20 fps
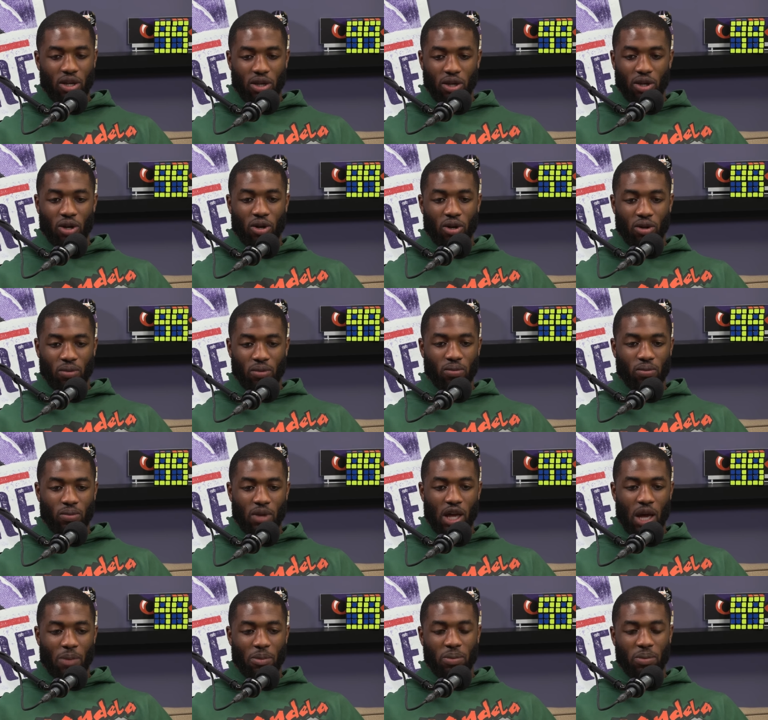you know,
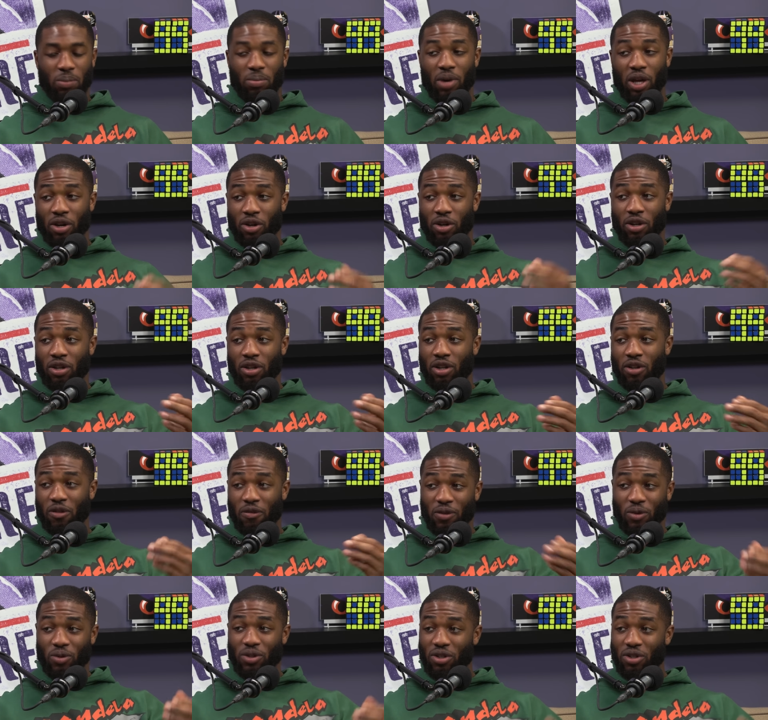I'm gonna be better in, in the
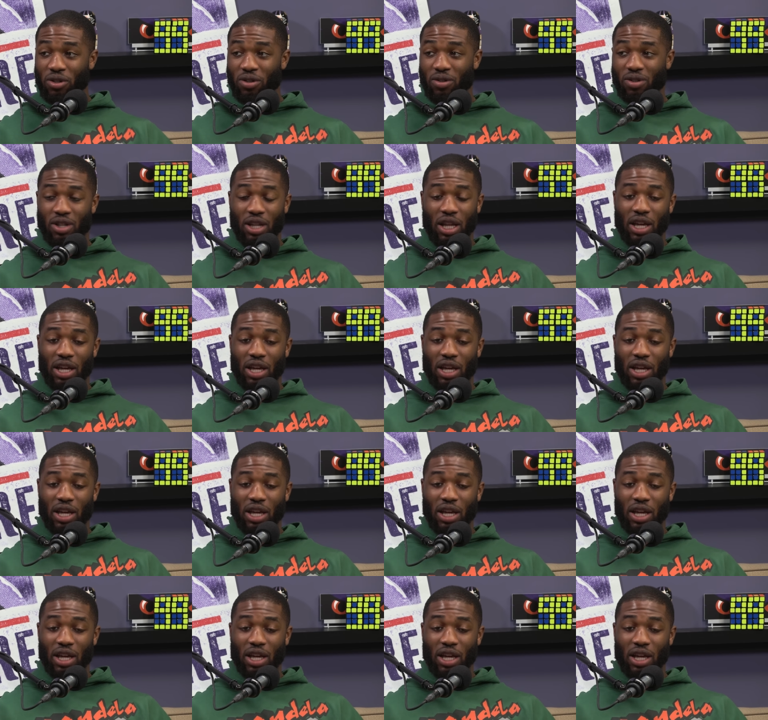future.